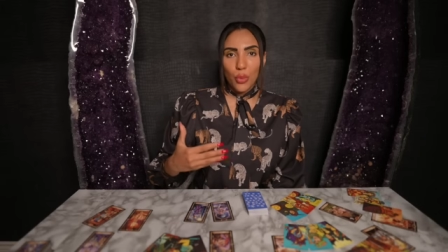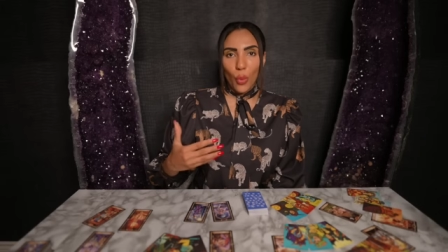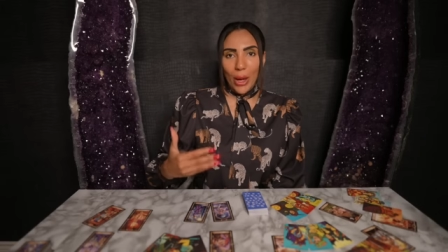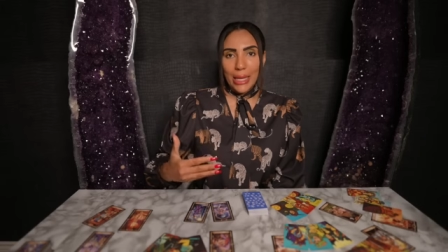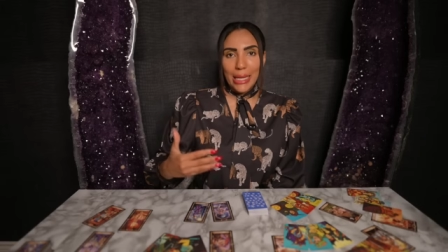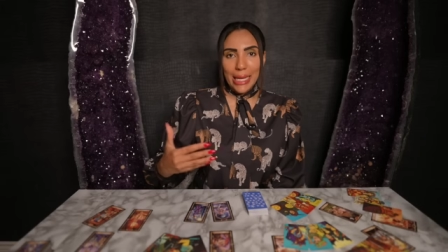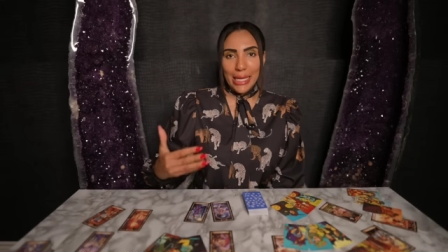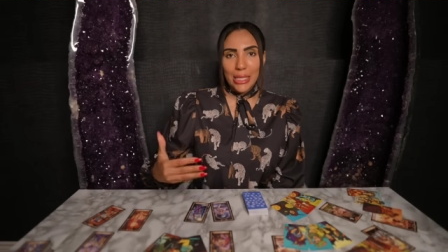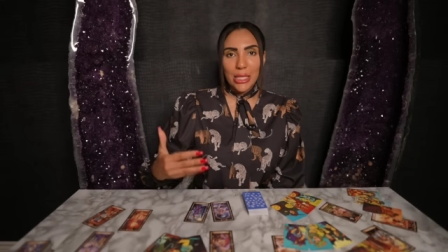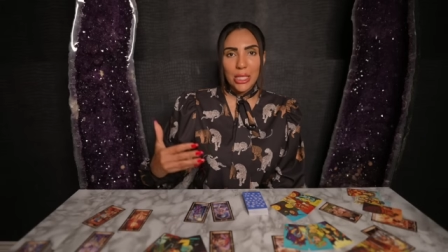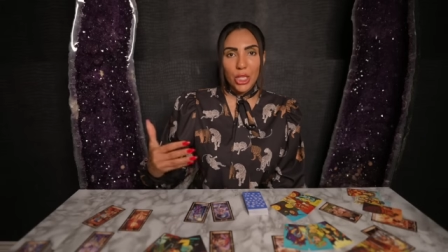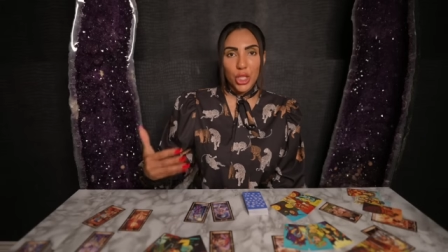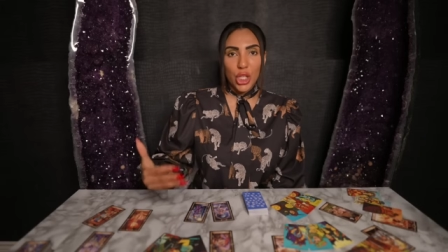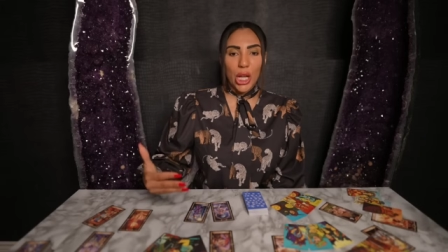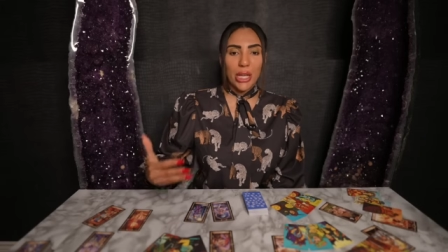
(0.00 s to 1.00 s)
what needs
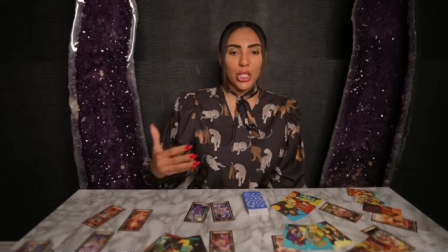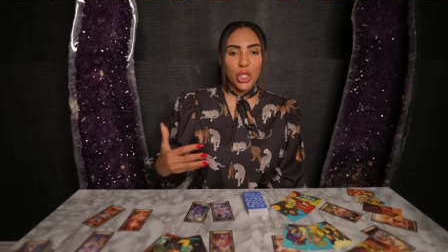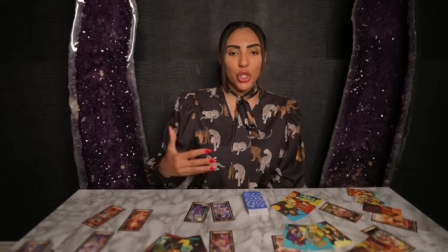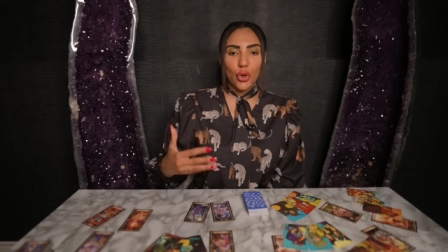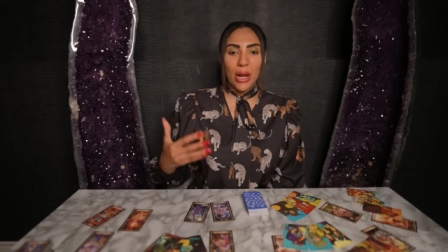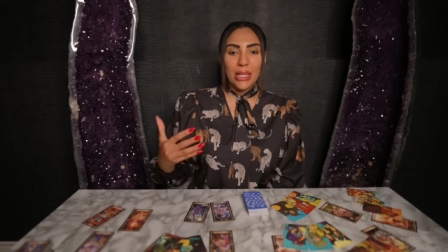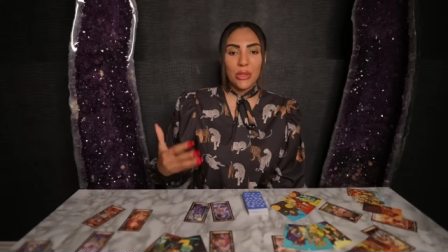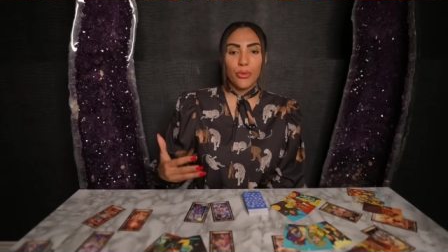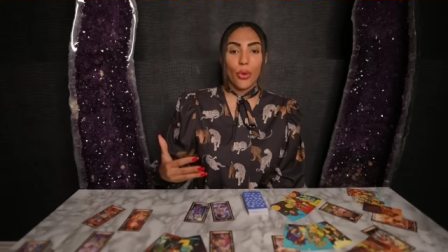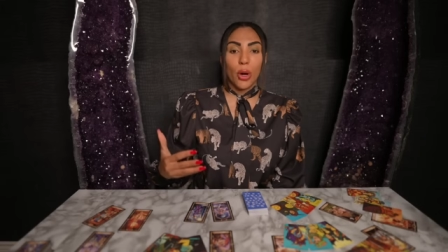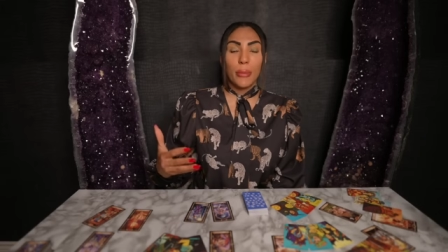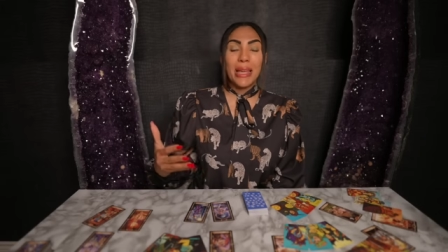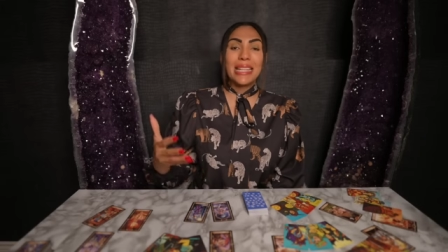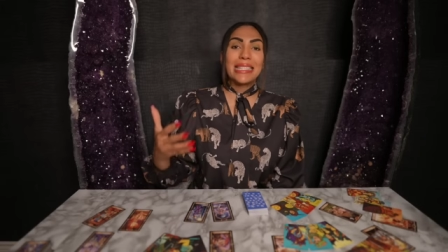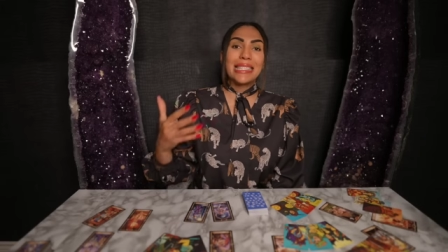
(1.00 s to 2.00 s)
to change and
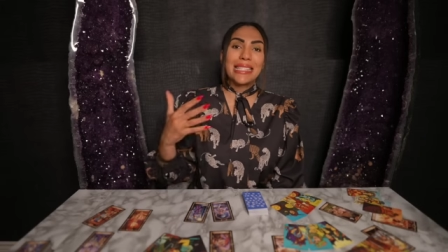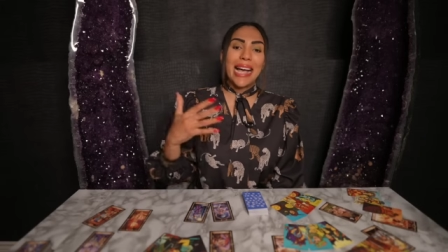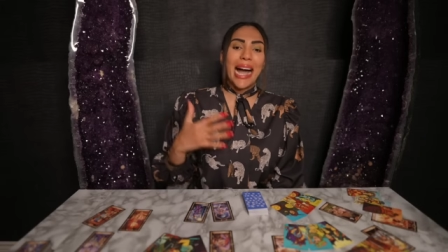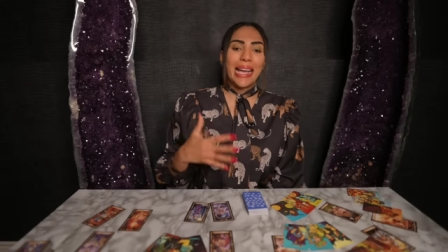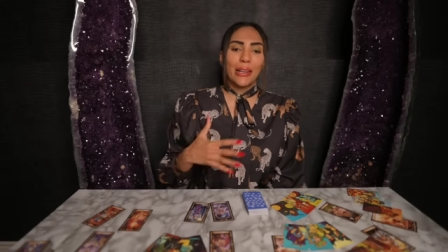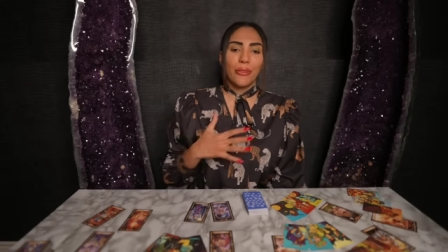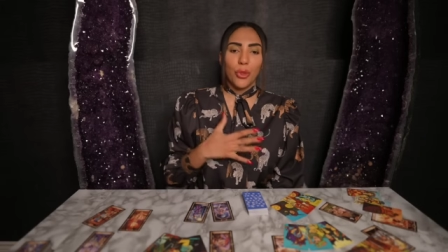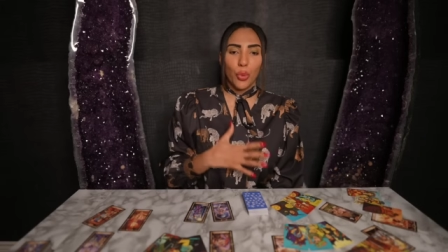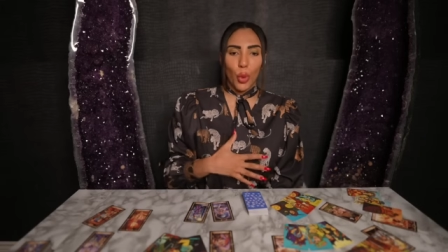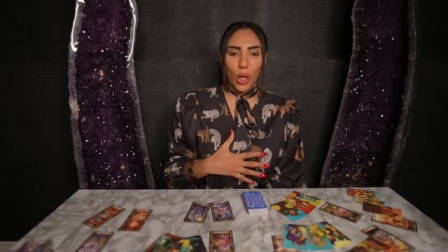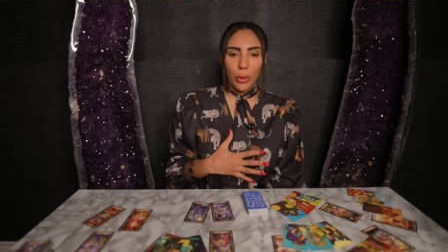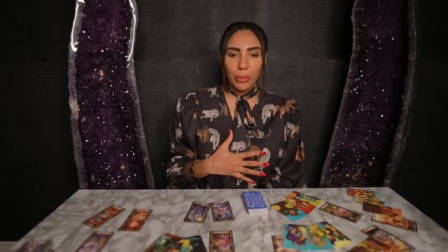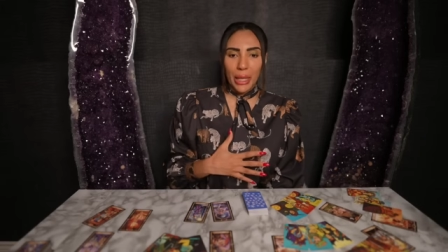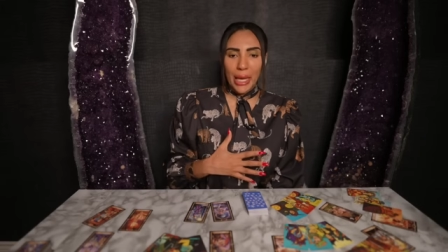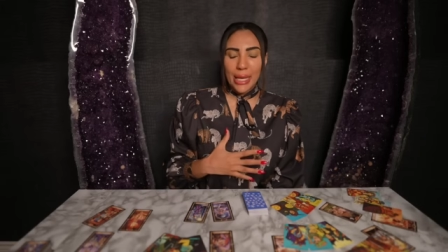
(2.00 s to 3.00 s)
transform inside of the
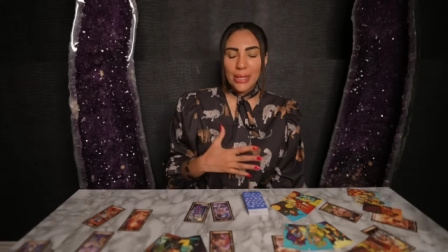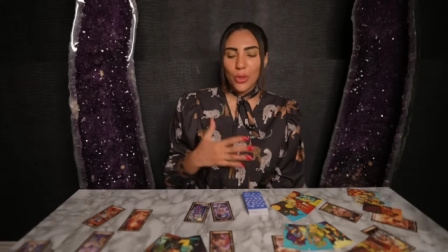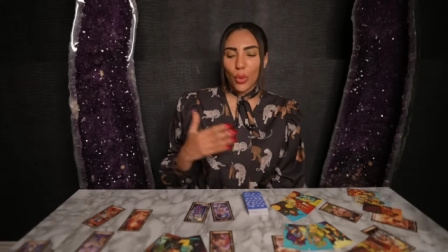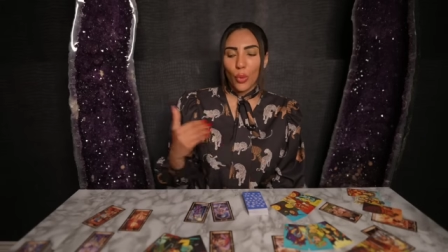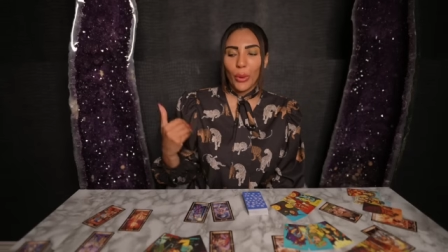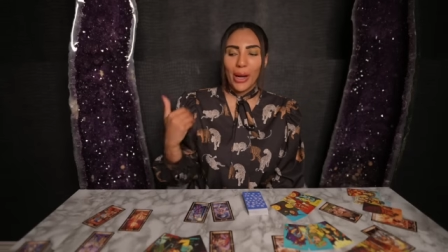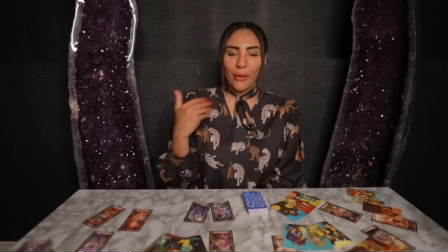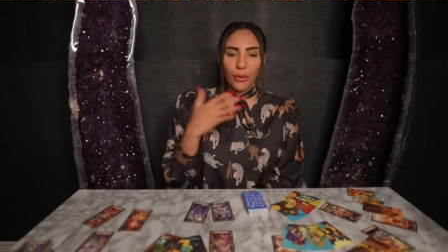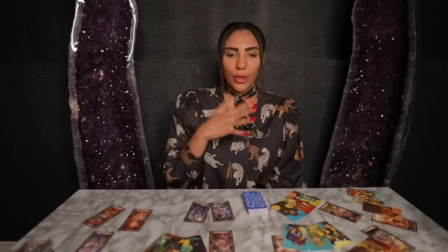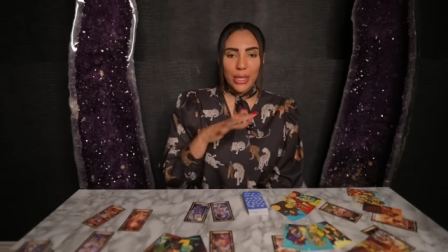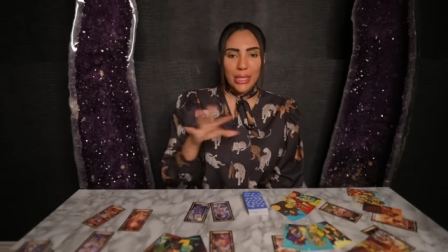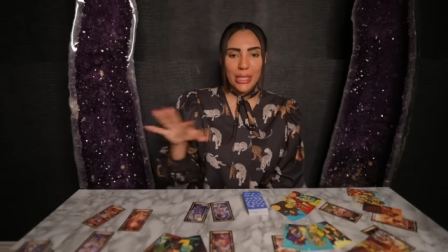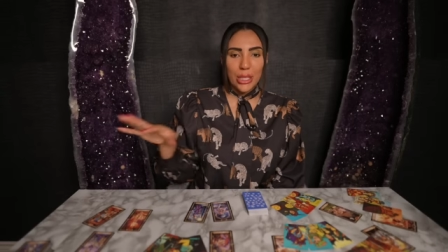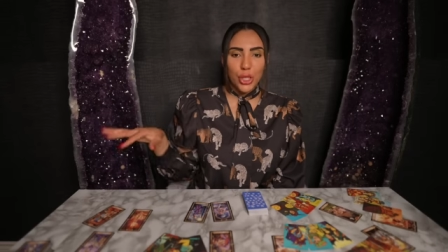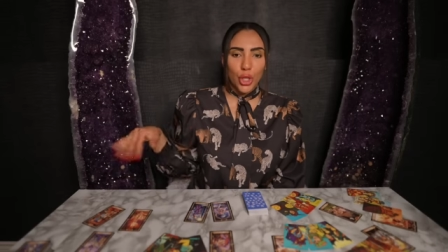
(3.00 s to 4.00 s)
workplace or whatever it
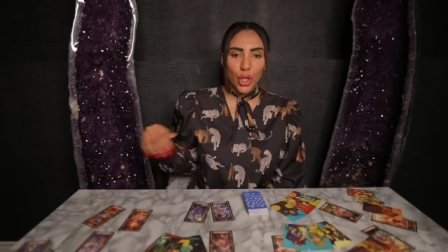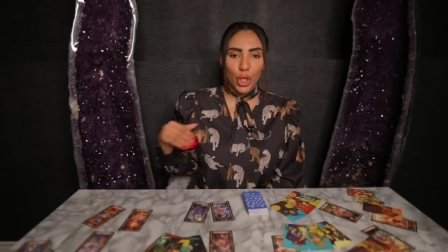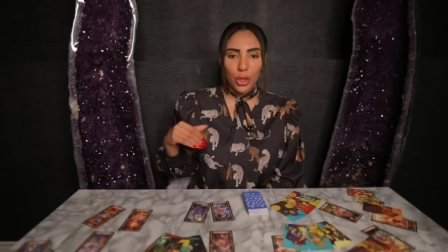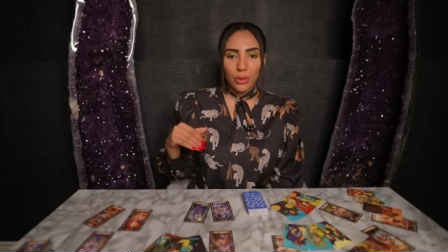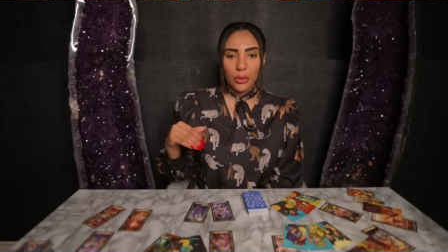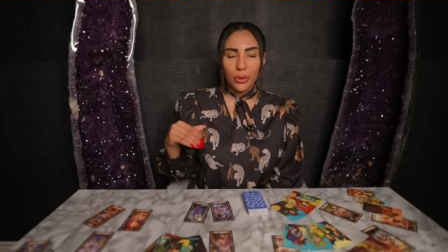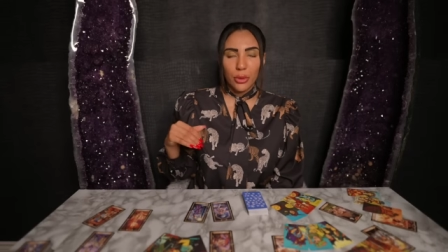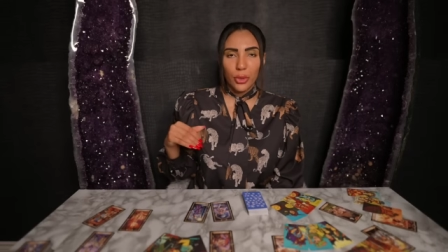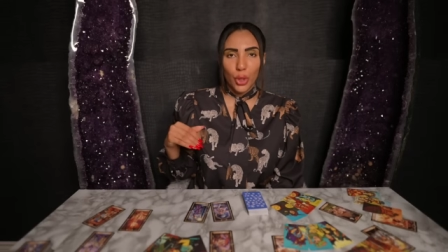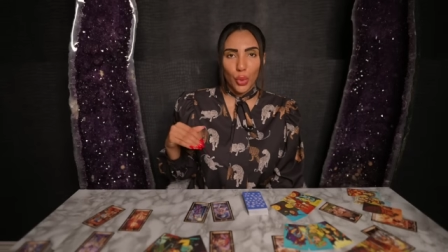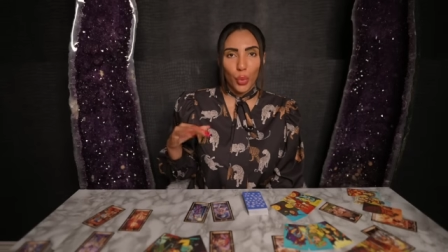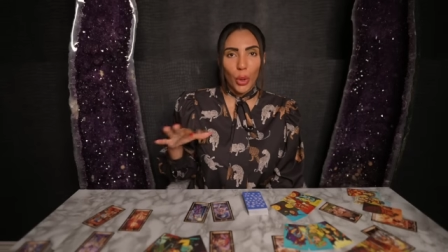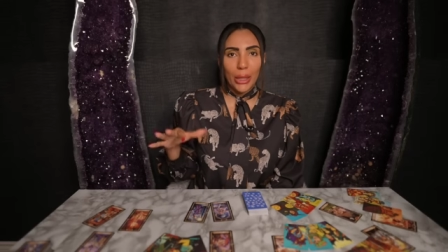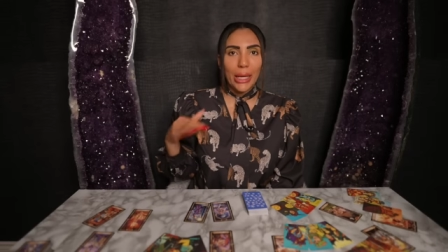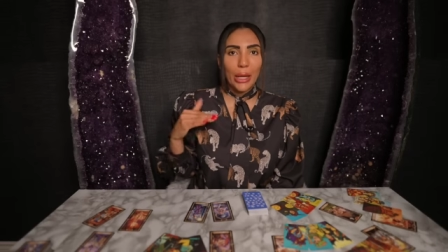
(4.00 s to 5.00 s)
is that you're you're
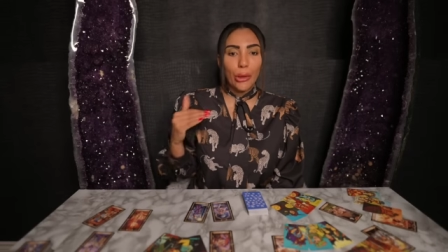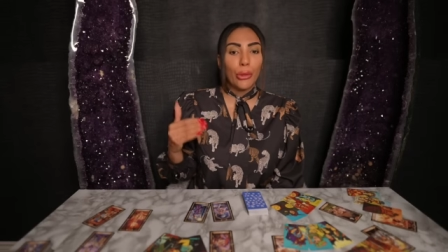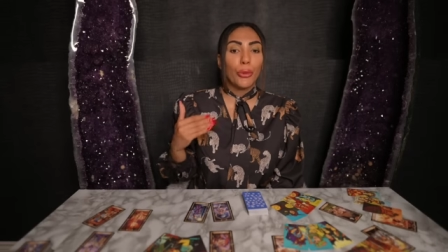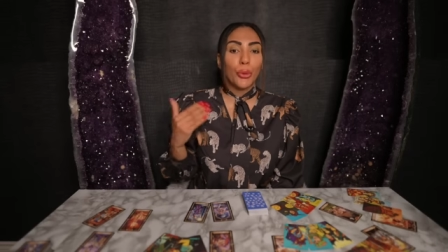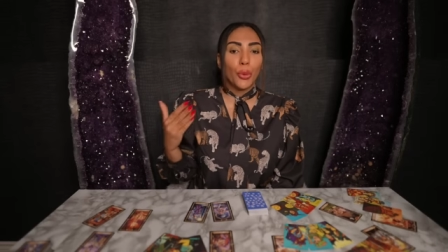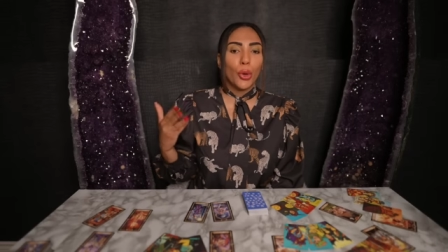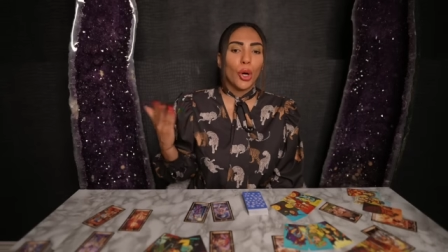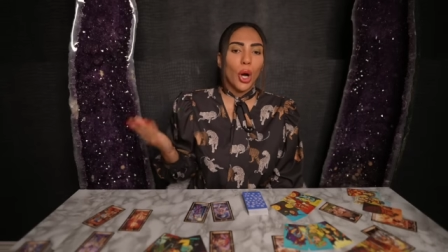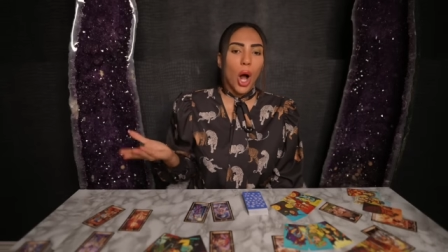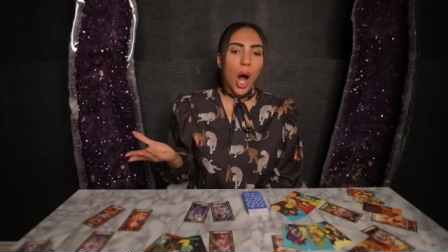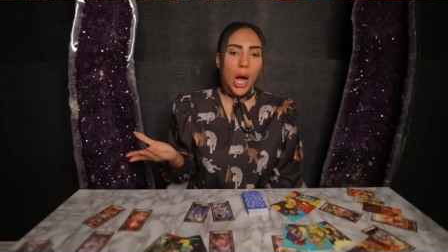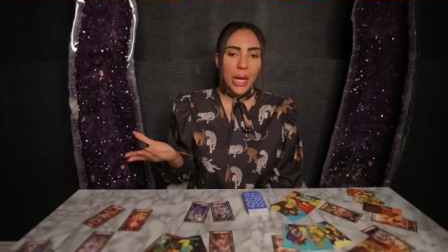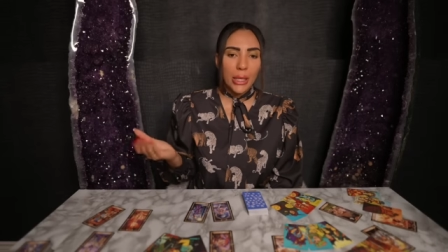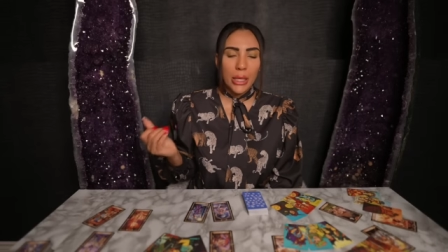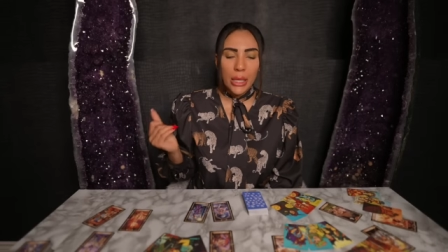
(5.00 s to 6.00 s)
working through or
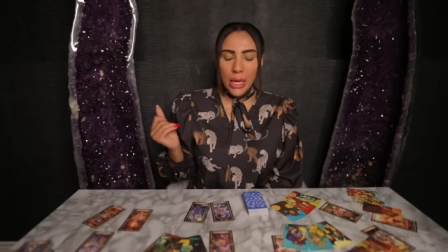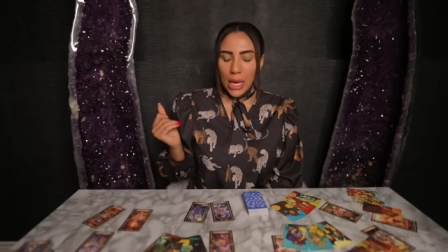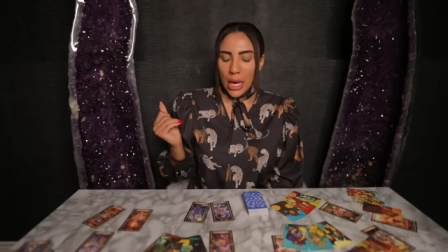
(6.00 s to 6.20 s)
on.